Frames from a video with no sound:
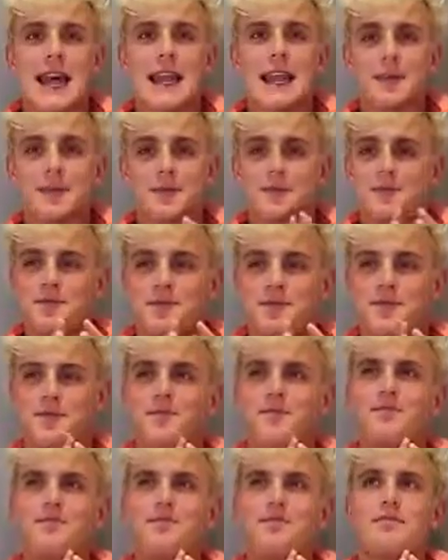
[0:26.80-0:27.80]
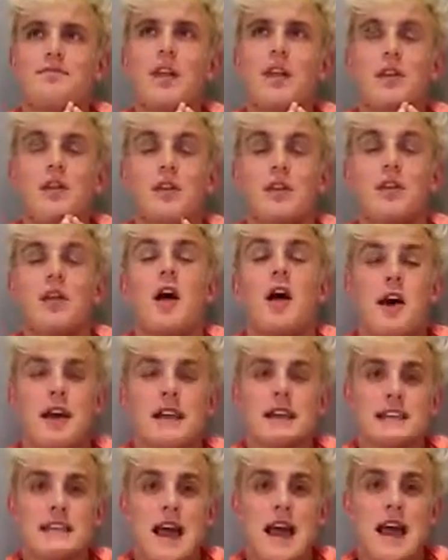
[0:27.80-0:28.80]
It says no left turn, ma'am.
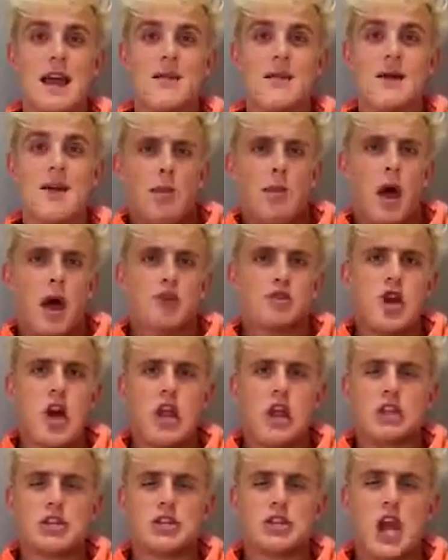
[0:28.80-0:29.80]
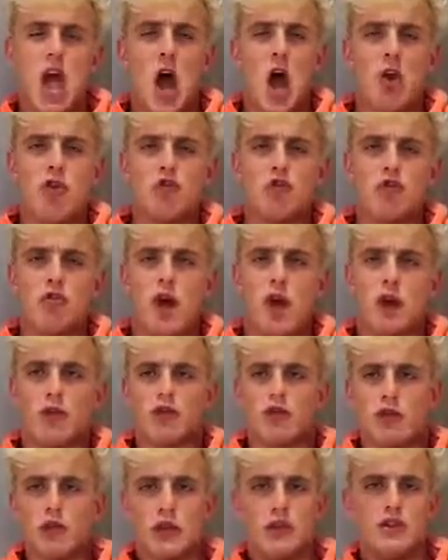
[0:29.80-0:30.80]
Yeah. Yo,
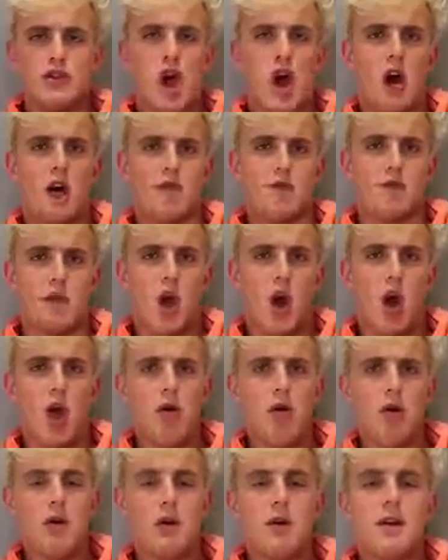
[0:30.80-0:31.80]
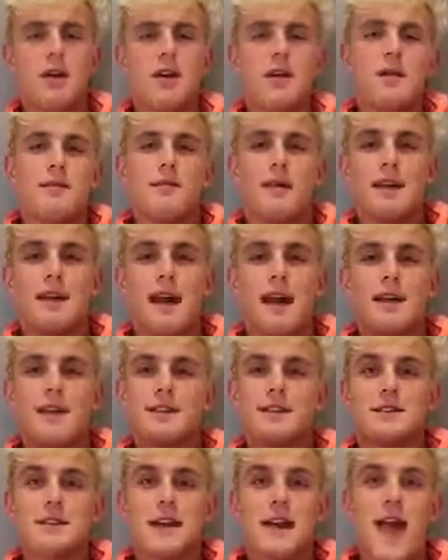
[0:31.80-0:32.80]
my my my forehead smacked the window.
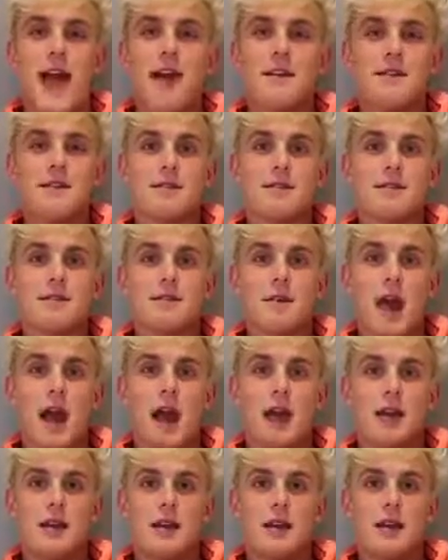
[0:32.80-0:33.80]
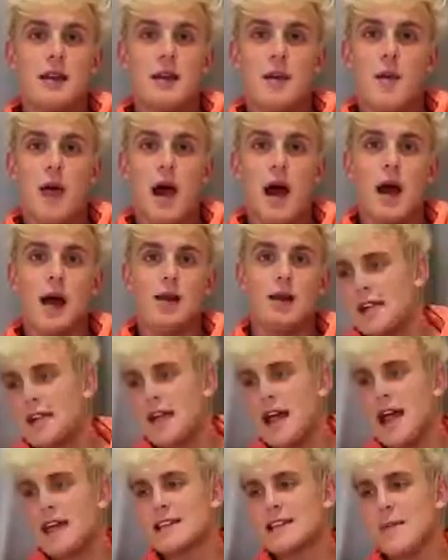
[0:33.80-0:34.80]
Is oh it red at all? God. Yo, I I can't get out. We need
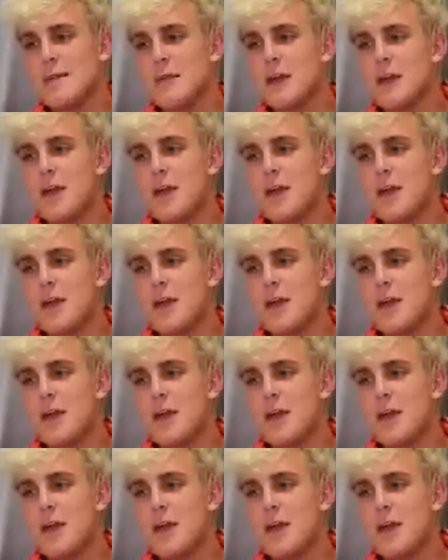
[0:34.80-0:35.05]
to get out.